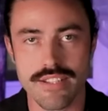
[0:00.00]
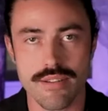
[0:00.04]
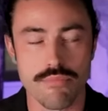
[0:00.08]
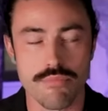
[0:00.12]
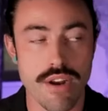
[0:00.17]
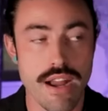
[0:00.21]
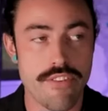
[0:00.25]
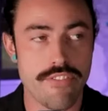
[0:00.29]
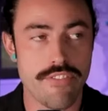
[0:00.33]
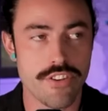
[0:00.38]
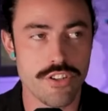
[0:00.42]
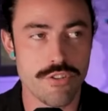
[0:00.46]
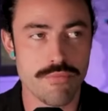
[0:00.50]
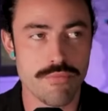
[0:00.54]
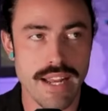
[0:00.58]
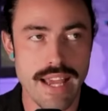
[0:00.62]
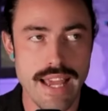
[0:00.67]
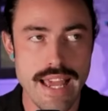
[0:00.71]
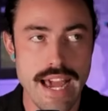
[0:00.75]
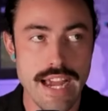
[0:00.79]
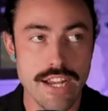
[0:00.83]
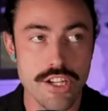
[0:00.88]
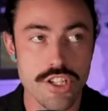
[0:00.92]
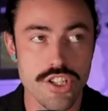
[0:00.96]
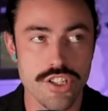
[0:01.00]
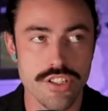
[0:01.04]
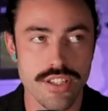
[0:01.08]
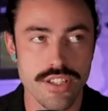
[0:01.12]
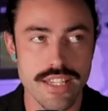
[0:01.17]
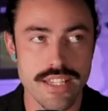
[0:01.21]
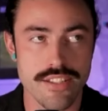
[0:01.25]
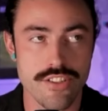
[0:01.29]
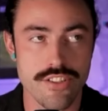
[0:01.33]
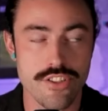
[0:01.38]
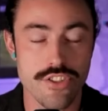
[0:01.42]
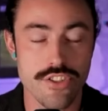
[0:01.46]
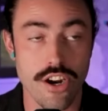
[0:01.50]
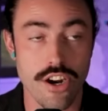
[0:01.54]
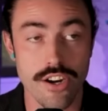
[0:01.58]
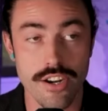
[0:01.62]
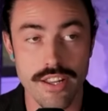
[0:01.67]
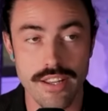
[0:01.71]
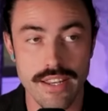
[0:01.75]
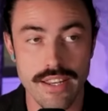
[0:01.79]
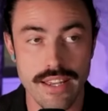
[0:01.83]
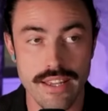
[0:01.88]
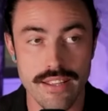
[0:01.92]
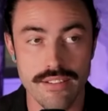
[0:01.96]
some revenue but i actually
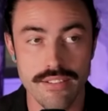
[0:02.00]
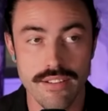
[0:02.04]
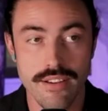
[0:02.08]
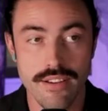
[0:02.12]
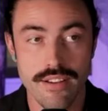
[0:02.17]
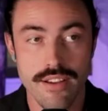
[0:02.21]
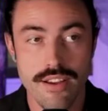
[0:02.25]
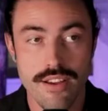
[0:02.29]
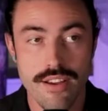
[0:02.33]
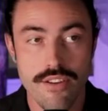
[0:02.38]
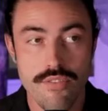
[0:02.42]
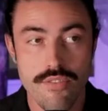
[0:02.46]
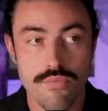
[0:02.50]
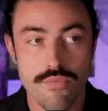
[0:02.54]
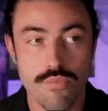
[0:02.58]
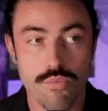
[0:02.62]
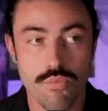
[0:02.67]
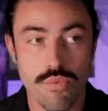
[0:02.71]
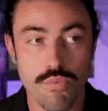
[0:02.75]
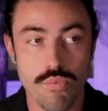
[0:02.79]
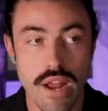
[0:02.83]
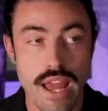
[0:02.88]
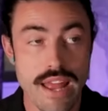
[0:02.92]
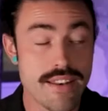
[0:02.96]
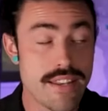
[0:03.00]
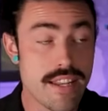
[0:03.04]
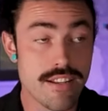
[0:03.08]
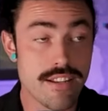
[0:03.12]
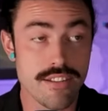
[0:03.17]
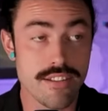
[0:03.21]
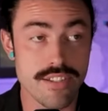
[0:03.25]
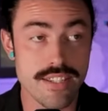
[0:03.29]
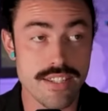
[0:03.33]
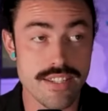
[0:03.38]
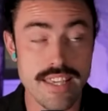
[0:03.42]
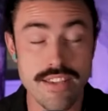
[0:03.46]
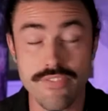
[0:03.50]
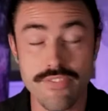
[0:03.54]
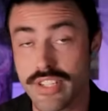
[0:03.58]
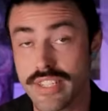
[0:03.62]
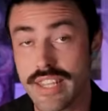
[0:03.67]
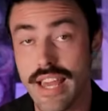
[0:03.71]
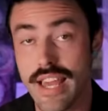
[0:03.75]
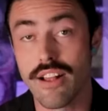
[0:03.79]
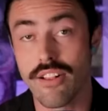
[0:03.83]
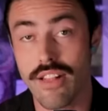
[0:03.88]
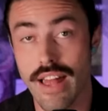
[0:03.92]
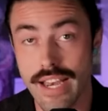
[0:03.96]
started it and didn't even
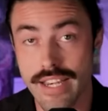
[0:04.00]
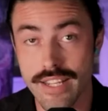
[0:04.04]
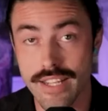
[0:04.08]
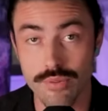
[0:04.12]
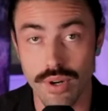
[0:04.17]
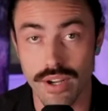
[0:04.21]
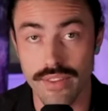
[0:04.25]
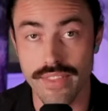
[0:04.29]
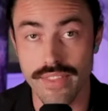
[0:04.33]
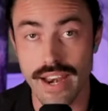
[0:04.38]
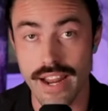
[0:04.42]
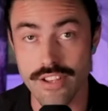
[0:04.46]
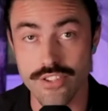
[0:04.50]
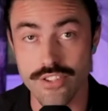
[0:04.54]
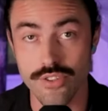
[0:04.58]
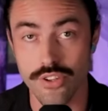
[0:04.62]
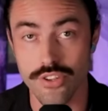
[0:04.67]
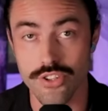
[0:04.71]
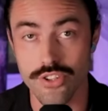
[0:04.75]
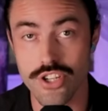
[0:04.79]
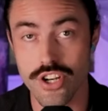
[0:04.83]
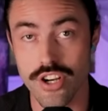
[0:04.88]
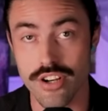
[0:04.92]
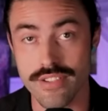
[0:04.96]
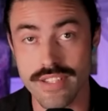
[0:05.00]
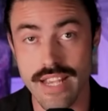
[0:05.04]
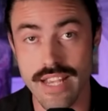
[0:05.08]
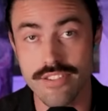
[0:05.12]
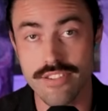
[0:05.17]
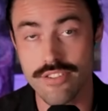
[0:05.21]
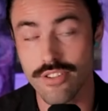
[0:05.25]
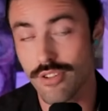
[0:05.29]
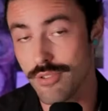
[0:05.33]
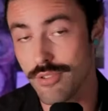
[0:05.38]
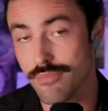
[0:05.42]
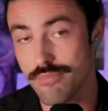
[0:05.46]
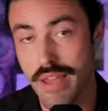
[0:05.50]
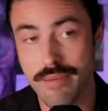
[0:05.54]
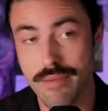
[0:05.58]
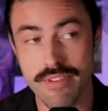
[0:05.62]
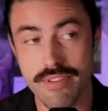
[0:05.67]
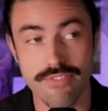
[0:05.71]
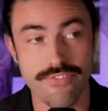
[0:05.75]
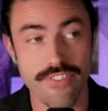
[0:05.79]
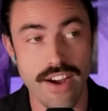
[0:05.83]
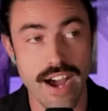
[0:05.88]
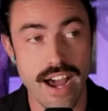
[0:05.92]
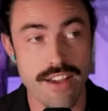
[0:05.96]
tell anyone that i sold shirts i sold
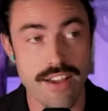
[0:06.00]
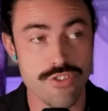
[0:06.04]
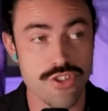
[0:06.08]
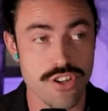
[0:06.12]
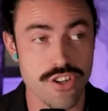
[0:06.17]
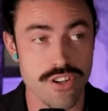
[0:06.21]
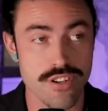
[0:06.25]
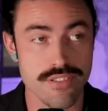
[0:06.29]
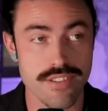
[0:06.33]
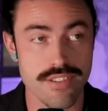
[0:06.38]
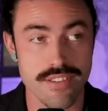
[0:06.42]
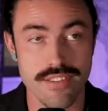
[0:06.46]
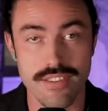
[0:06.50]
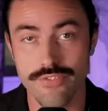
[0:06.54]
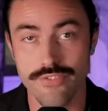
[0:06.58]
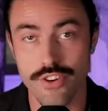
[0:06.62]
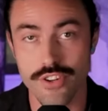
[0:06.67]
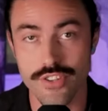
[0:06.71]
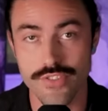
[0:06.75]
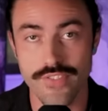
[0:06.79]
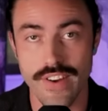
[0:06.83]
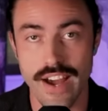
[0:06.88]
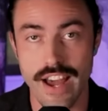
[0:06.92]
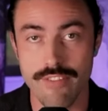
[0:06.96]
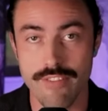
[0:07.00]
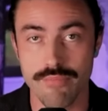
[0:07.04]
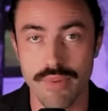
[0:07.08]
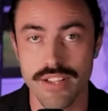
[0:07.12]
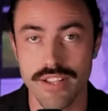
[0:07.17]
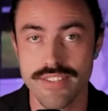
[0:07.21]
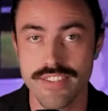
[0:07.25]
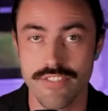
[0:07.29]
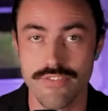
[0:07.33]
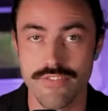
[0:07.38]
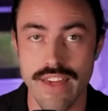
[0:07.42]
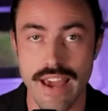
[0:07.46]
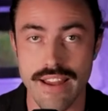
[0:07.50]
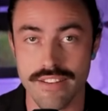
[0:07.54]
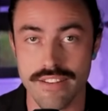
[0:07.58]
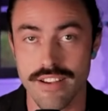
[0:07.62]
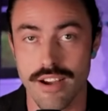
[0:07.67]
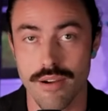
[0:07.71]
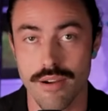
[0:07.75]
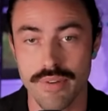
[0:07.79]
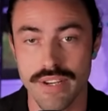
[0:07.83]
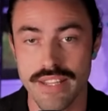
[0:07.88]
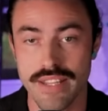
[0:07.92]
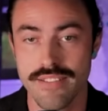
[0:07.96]
maybe five shirts in the first five months of that
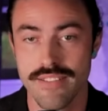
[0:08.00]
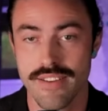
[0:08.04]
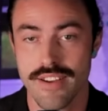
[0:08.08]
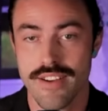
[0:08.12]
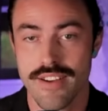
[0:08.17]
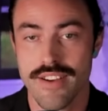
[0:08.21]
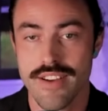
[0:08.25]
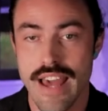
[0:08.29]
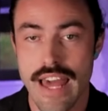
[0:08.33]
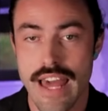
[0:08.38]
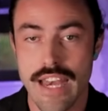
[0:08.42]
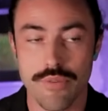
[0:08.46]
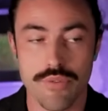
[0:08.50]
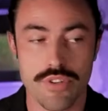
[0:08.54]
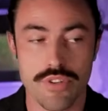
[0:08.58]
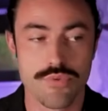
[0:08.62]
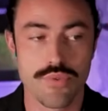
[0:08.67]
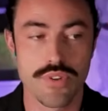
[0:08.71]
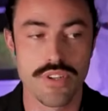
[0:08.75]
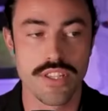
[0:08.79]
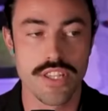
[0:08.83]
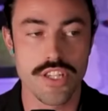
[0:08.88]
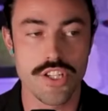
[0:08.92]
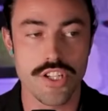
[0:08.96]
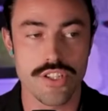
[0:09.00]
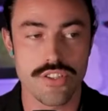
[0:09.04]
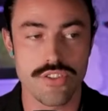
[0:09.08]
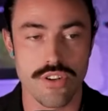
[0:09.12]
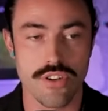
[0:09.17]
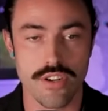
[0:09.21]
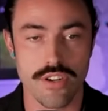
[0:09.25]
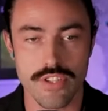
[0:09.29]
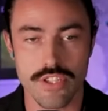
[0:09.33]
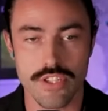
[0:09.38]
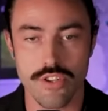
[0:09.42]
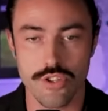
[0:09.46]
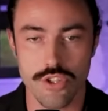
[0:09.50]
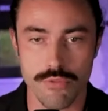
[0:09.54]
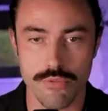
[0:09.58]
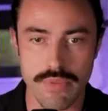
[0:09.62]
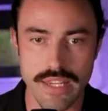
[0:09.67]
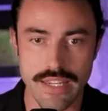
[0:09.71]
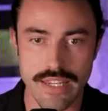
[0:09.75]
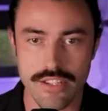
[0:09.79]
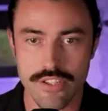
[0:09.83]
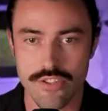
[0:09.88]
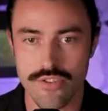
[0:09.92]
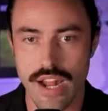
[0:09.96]
company and it was really just sort of a social
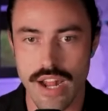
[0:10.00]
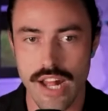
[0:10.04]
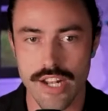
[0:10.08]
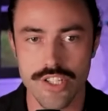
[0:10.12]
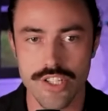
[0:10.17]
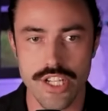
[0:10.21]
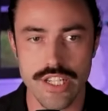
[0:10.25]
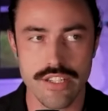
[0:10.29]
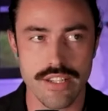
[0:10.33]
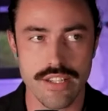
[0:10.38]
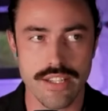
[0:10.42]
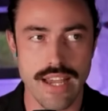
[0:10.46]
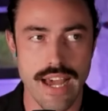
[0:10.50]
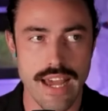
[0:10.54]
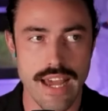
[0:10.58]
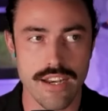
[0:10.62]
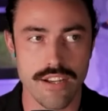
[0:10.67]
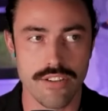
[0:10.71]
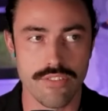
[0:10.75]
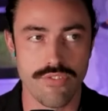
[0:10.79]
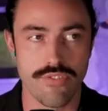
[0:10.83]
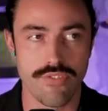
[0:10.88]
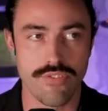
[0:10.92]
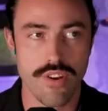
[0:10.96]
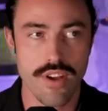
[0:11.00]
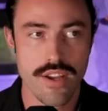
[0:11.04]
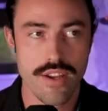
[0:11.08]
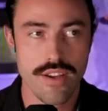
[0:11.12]
media strategy to kind of